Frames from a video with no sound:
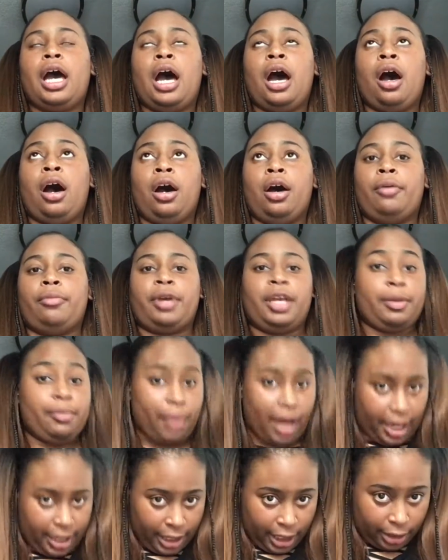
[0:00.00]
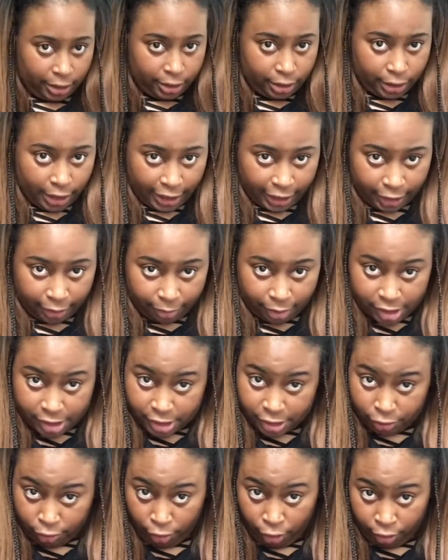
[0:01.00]
Um, it might not look like it because
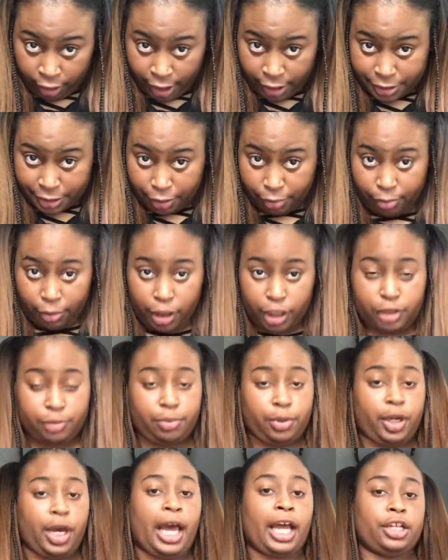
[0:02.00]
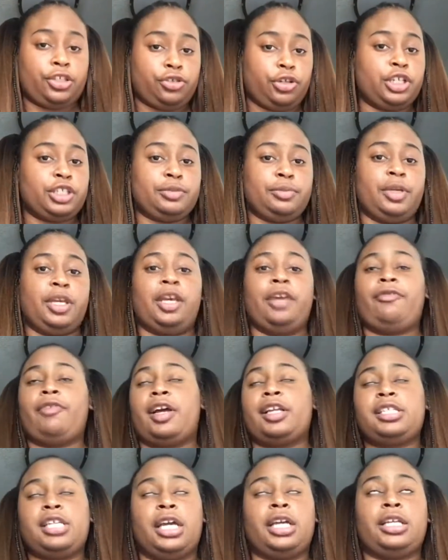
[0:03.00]
it's grown out so much, but I trust me, if
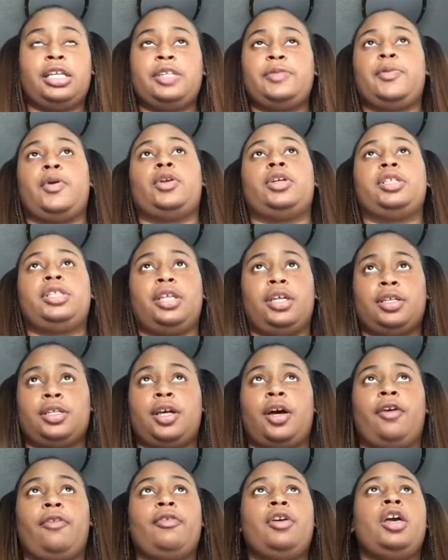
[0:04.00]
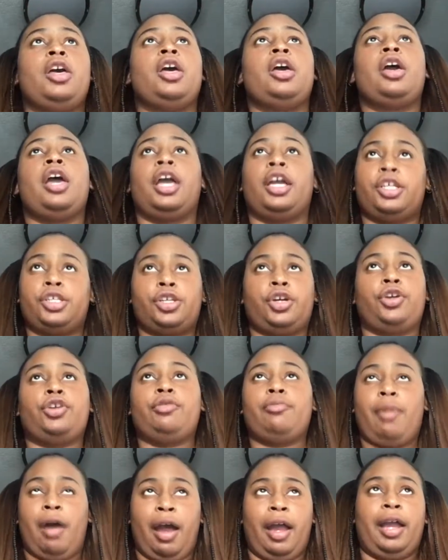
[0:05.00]
I take these ponytails off and show
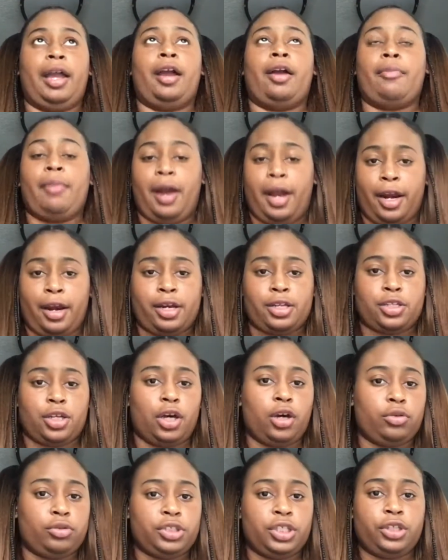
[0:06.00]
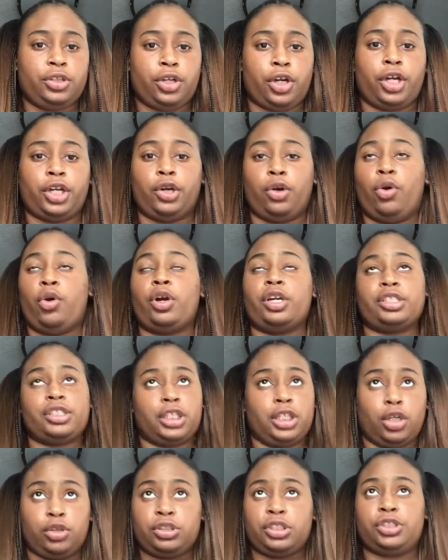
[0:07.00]
you my hair, my hair is an OT 30 or it's
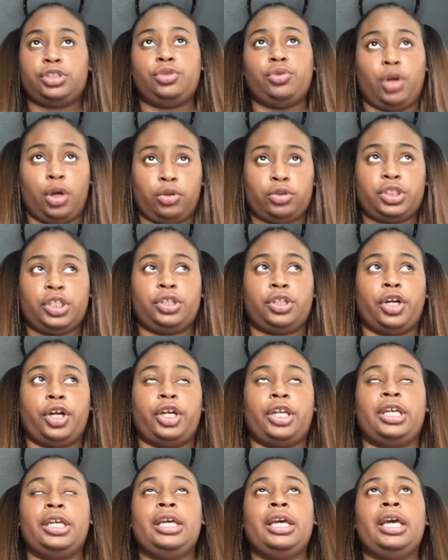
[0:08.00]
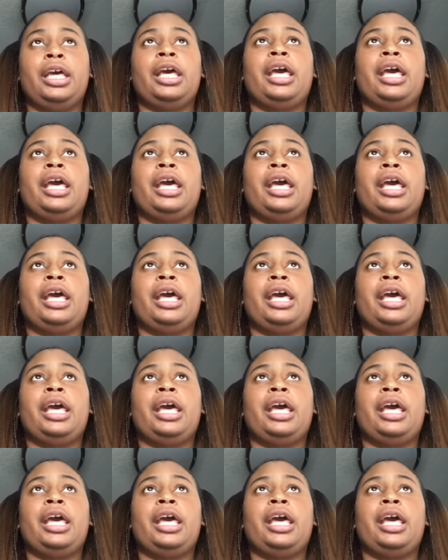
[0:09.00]
closest to OT 30.